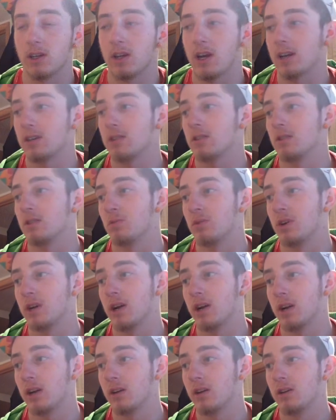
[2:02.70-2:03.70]
acts as a
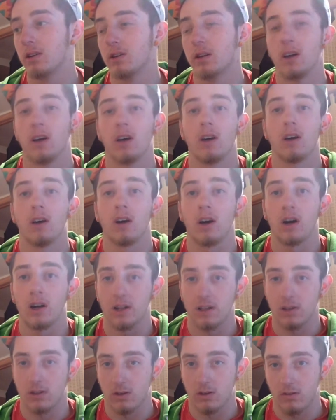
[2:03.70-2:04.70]
brake, all
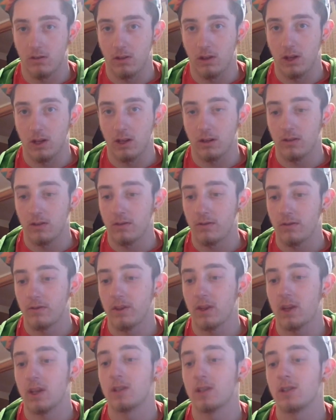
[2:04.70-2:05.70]
that sort of thing.
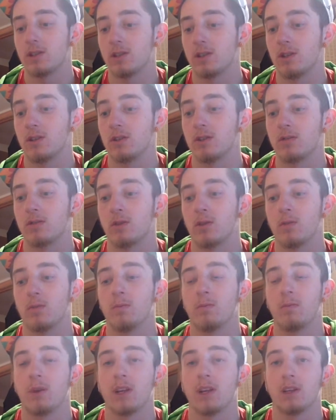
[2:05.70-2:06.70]
It's just used
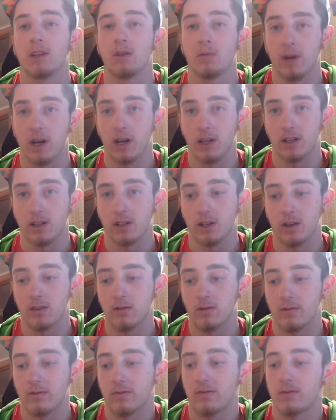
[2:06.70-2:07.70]
mainly to balance out.
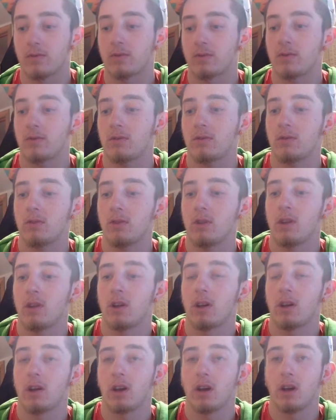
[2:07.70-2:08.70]

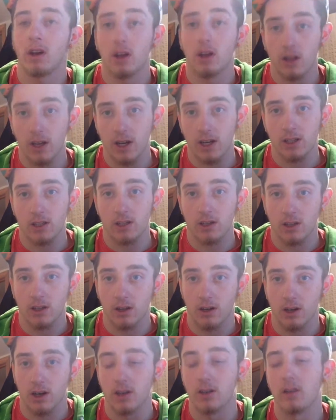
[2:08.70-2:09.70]
And our last
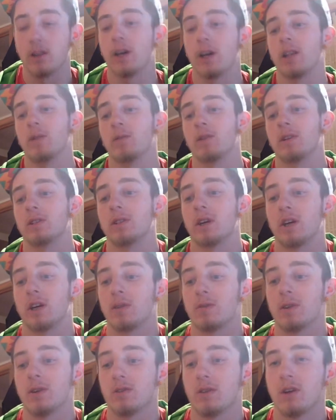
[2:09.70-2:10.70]
cardinal line that we're going to talk
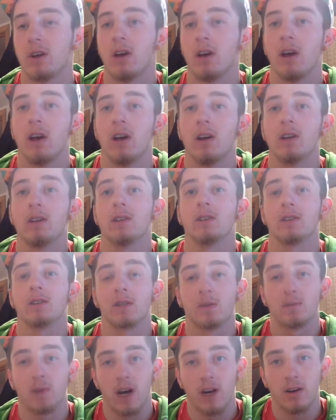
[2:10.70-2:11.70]
about is the
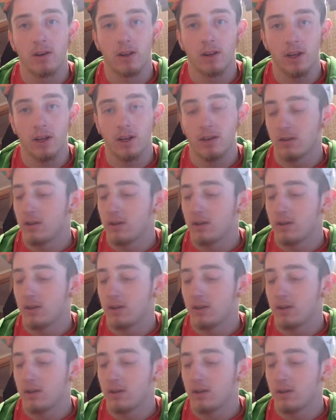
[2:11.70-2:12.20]
spiral line.